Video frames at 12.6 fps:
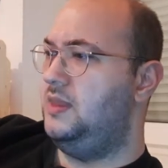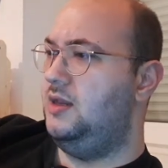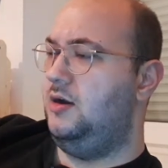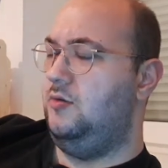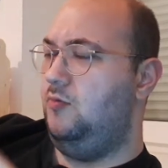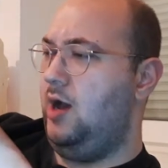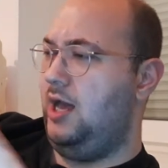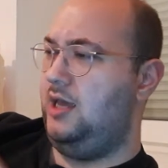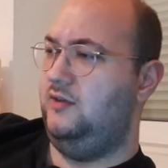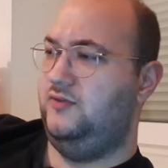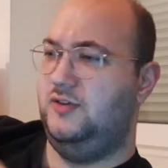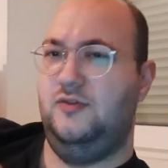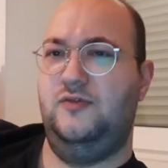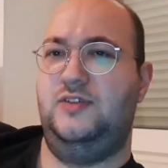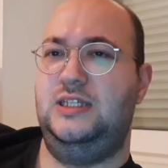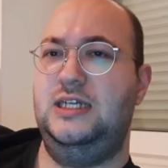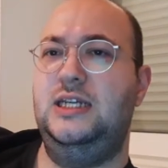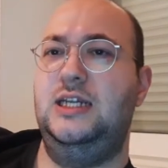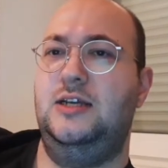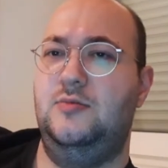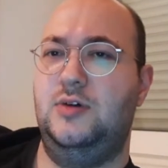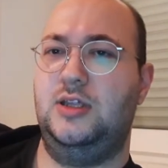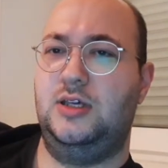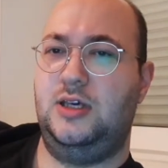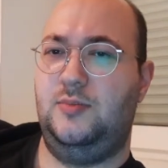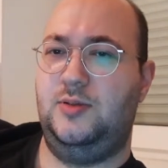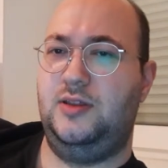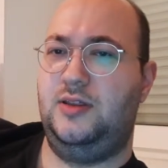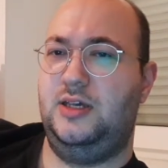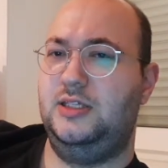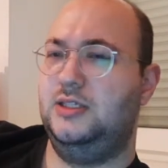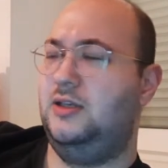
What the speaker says: a way of sort of dealing with a couple of things.